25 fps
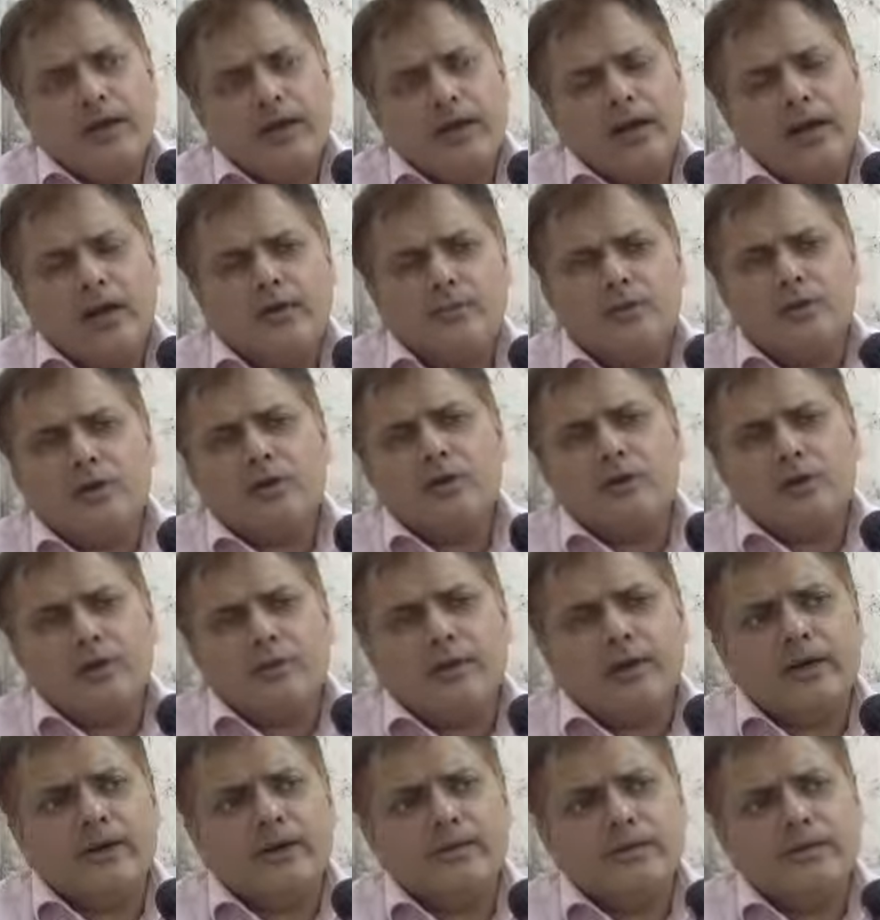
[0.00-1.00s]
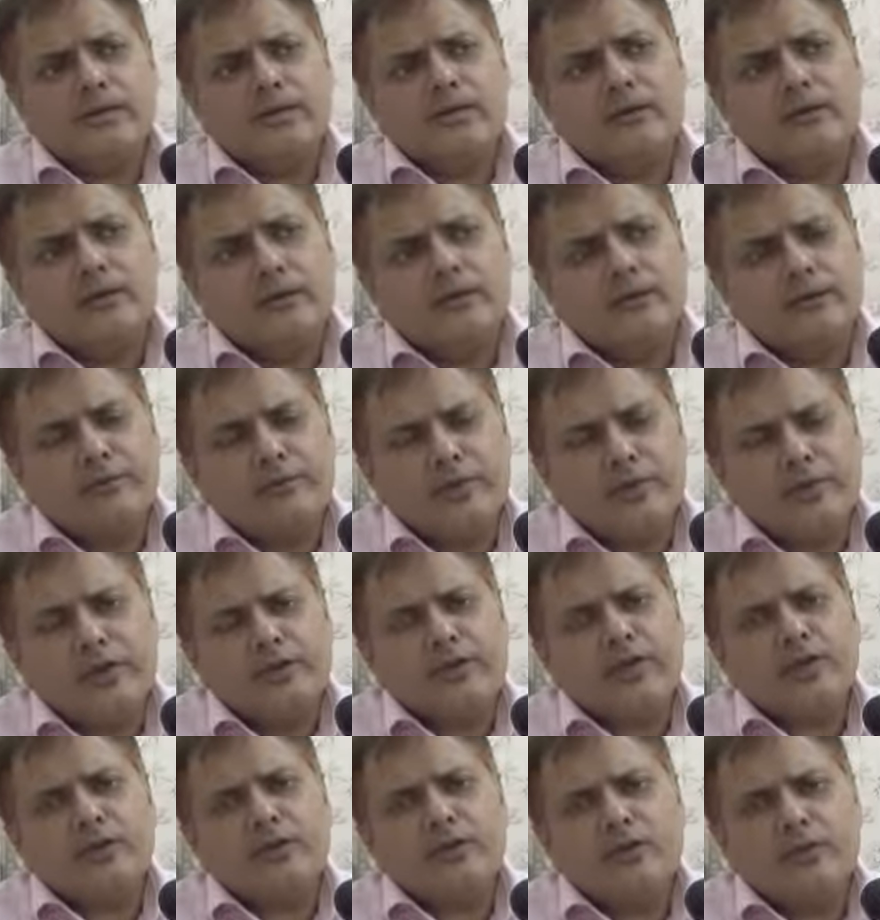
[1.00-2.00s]
And after 2 months,
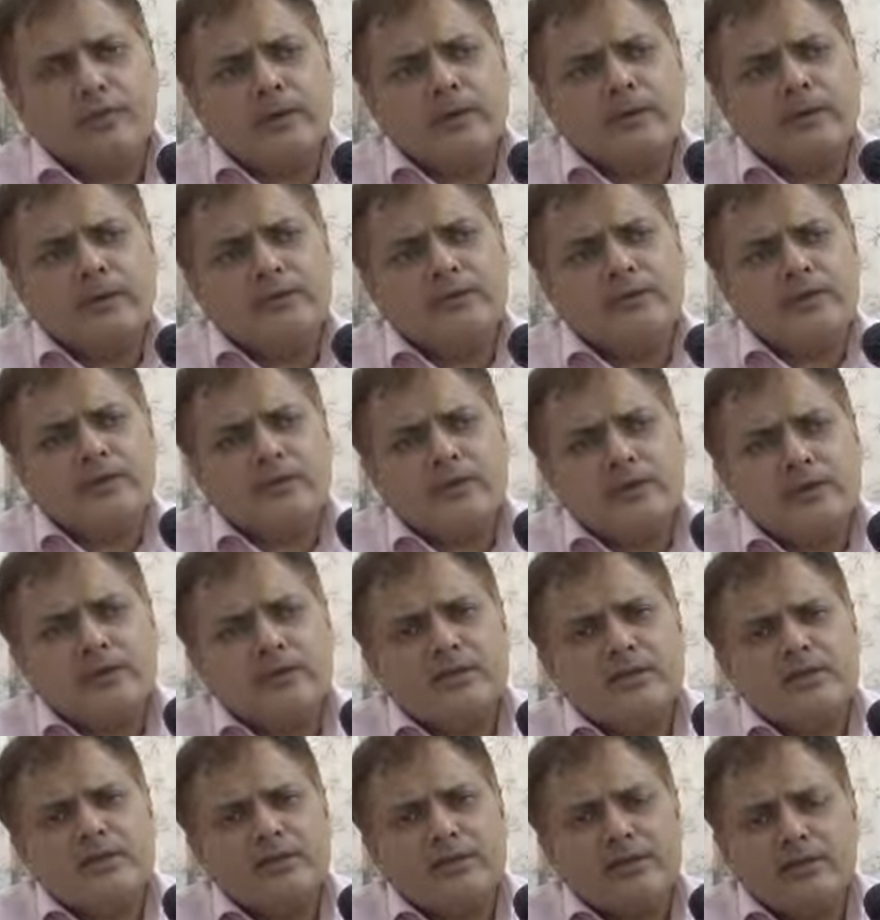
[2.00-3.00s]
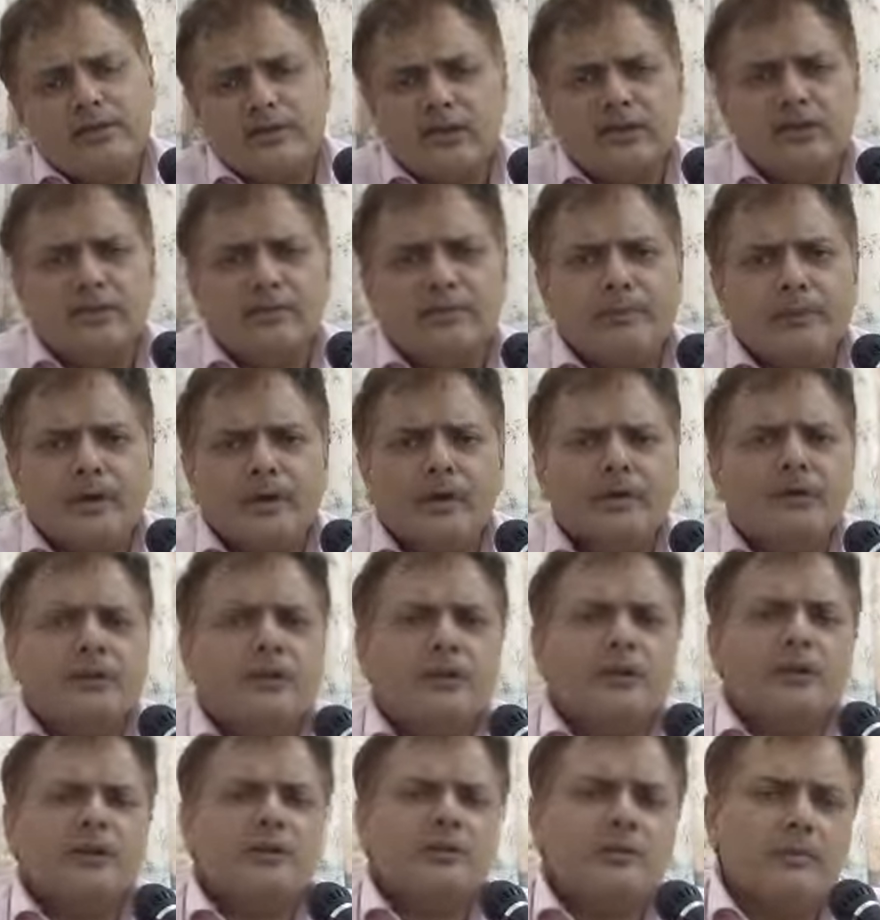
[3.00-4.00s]
within that 2 months, if the citizens reject the plan,
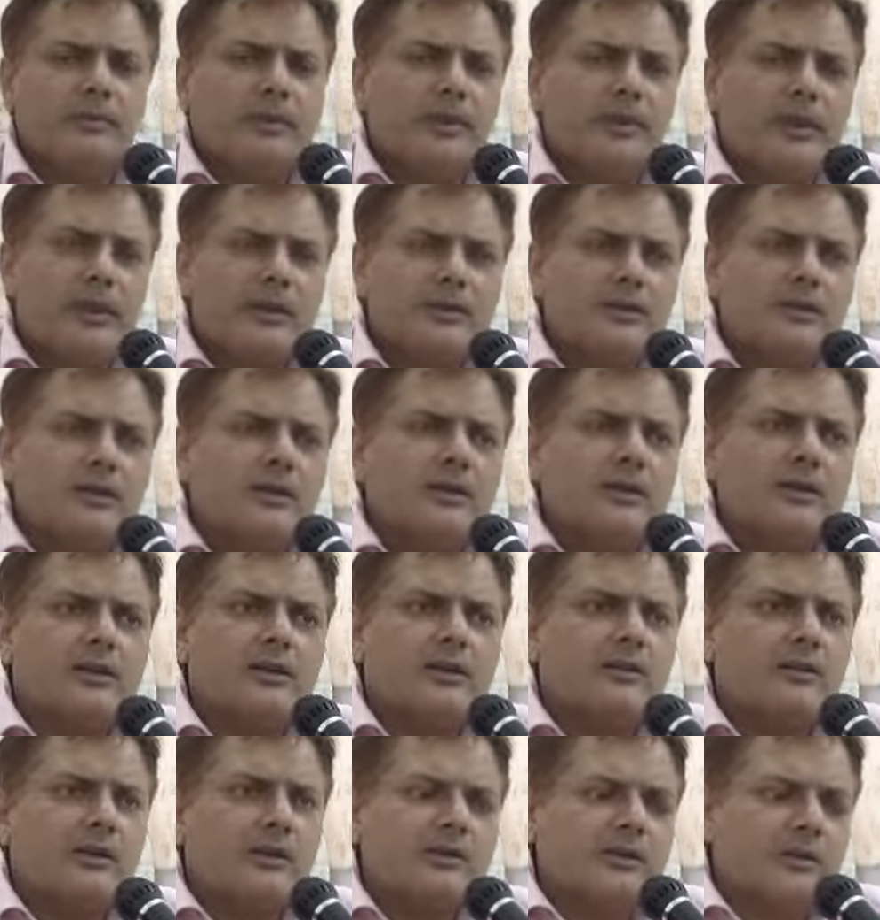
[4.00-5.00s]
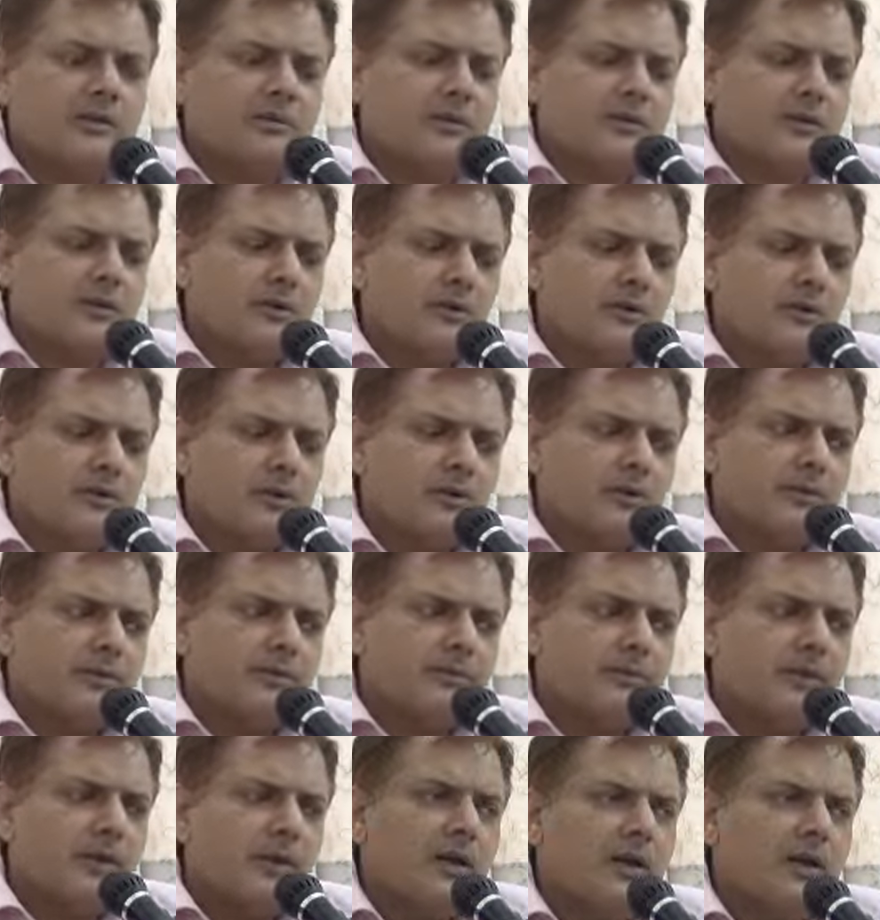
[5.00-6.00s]
then it will be cancelled, otherwise it will go through.